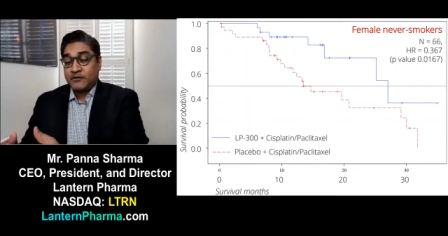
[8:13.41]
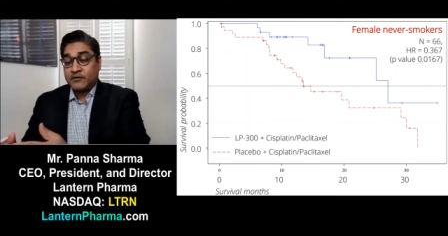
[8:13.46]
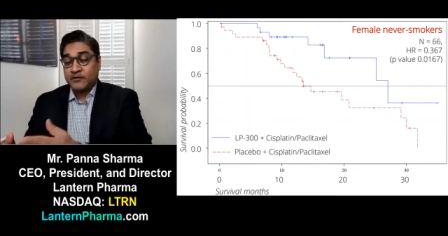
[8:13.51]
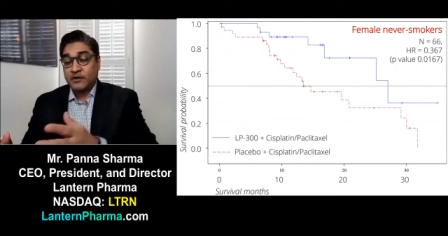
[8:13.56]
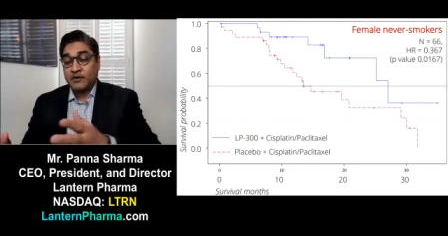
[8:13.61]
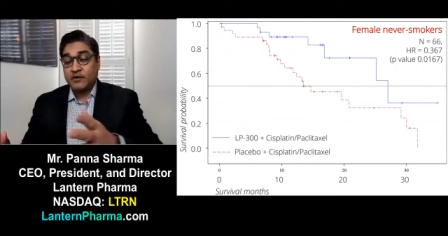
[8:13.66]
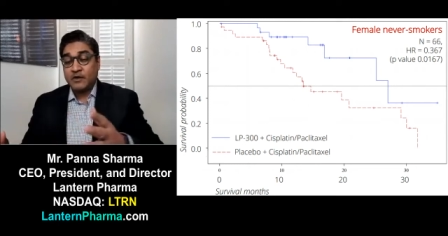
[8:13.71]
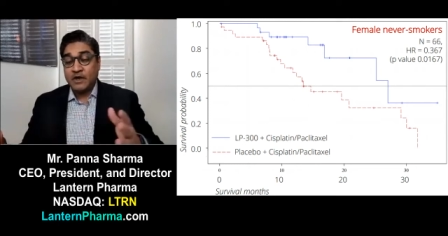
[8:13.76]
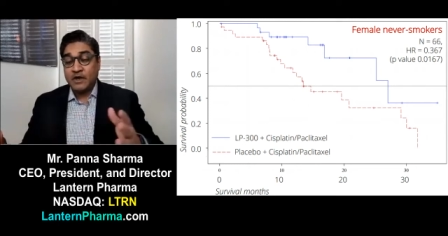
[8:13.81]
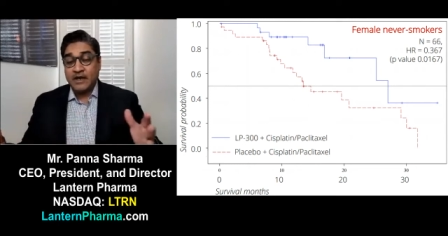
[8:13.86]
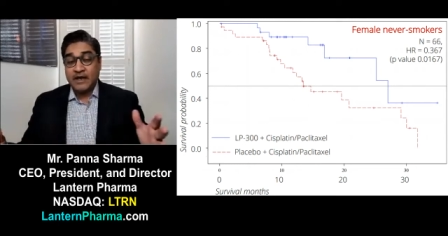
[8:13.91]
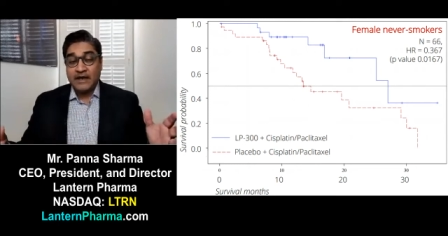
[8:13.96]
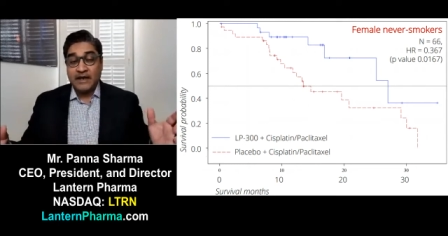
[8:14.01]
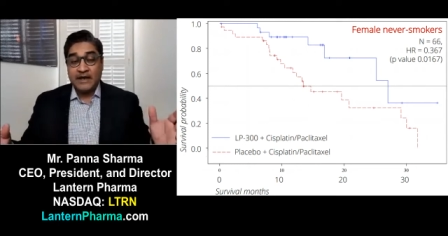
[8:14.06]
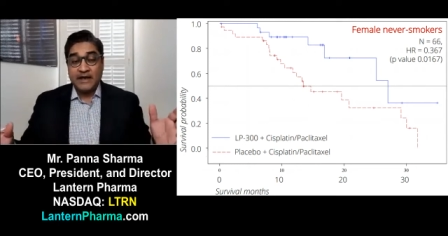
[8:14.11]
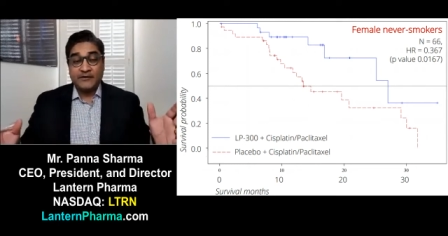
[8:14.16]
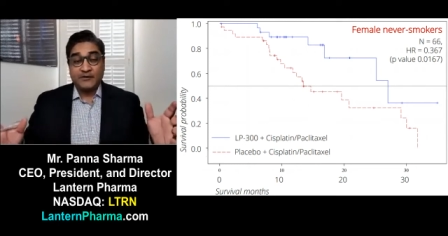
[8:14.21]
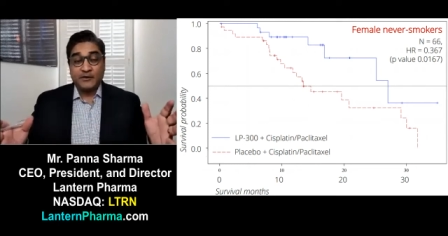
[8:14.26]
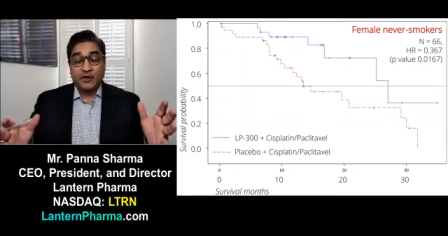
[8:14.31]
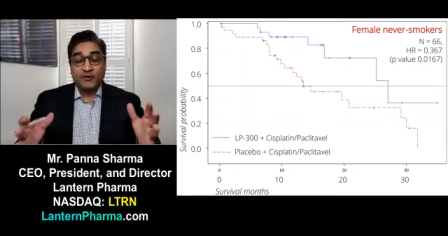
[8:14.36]
So
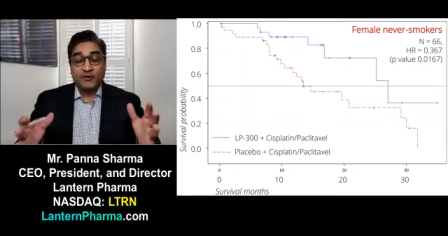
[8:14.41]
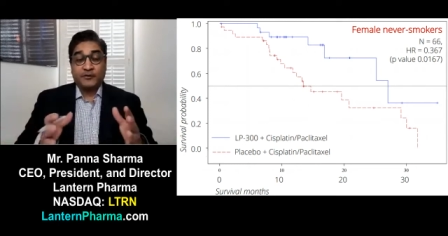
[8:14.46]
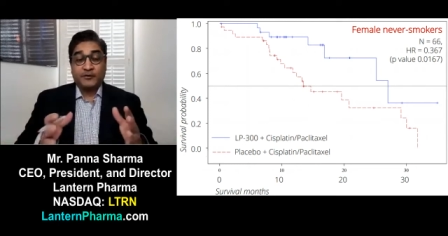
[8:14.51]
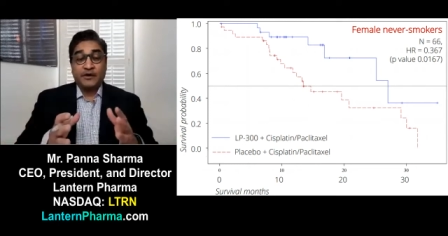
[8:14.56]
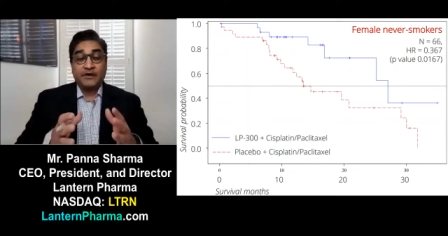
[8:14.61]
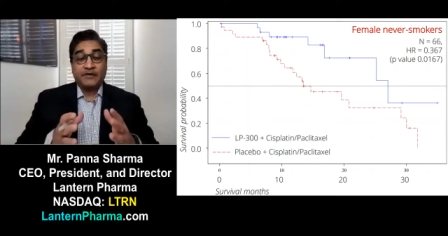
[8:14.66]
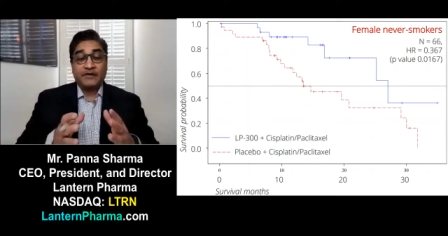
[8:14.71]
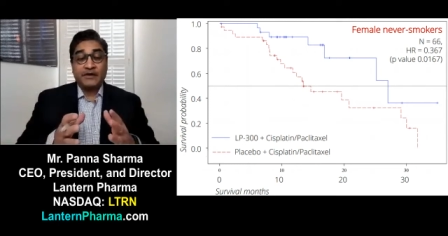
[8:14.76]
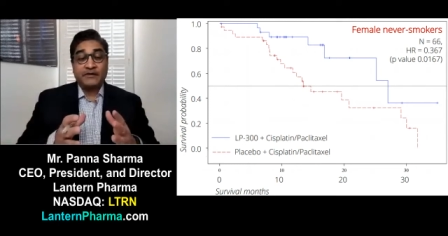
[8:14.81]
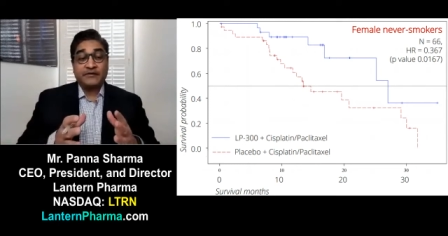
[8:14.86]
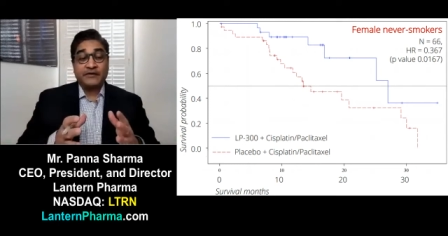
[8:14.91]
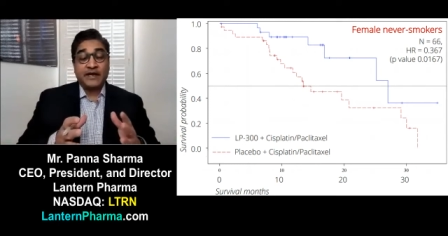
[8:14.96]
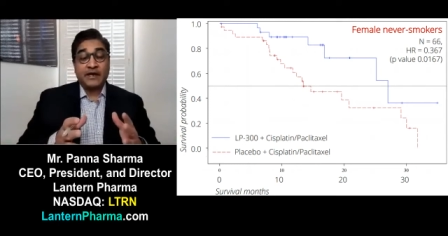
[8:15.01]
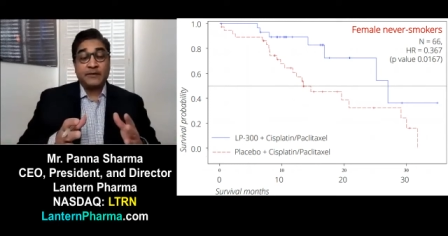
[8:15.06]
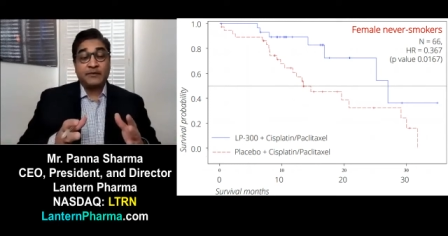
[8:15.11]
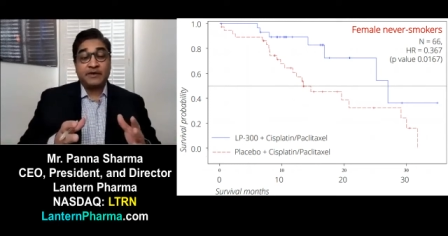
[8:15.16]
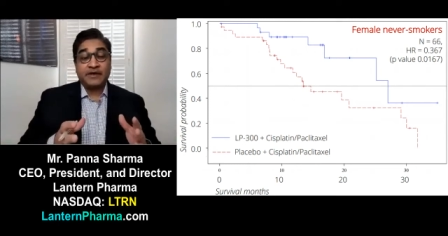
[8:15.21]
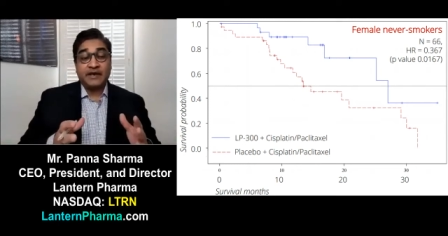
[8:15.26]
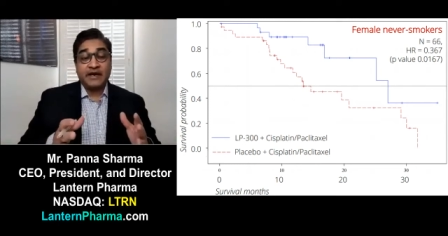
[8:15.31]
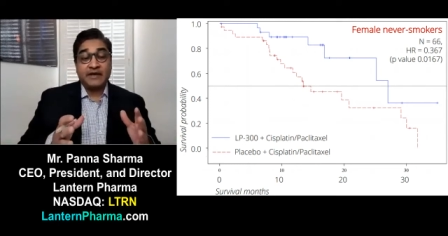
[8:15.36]
as all three things
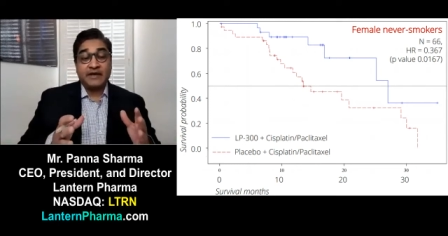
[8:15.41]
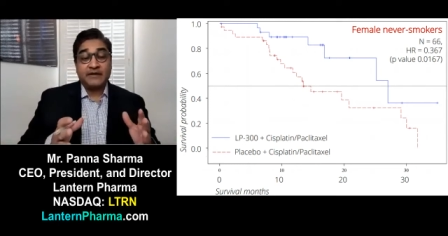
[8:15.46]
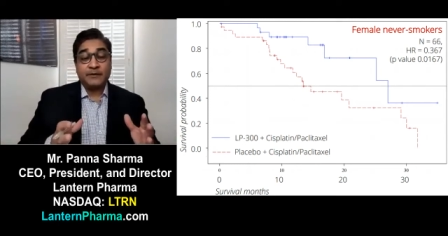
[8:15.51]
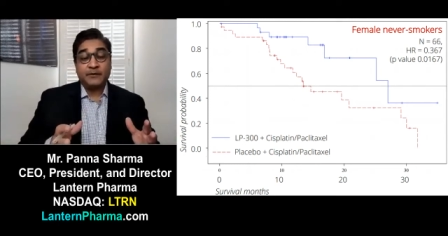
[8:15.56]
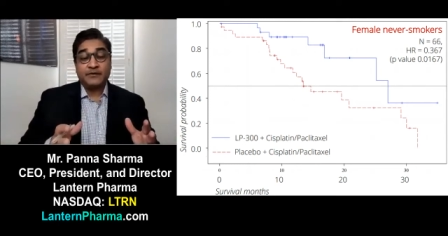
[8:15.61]
came together,